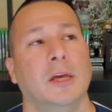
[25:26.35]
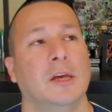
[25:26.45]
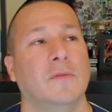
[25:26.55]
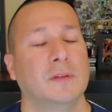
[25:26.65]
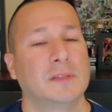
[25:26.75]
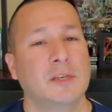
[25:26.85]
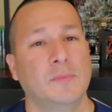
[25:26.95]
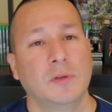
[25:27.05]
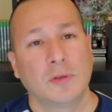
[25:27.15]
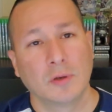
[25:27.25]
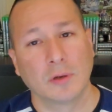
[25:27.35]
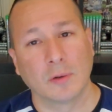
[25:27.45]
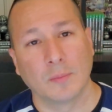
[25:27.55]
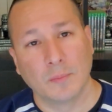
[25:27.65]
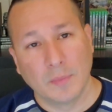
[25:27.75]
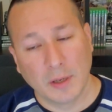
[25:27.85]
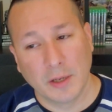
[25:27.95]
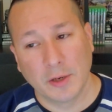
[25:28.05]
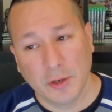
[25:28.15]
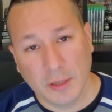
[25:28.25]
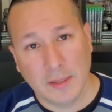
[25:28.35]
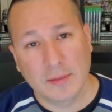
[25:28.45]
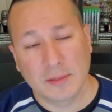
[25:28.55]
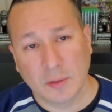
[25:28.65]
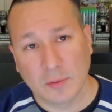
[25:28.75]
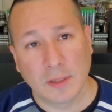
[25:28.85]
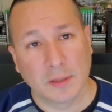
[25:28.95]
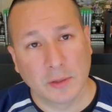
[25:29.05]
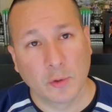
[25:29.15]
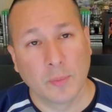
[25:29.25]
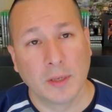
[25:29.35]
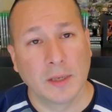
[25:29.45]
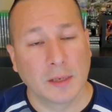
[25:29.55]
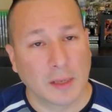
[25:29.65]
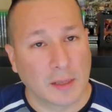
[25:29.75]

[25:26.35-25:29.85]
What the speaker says: If it's keeping your underneath soaked a little bit,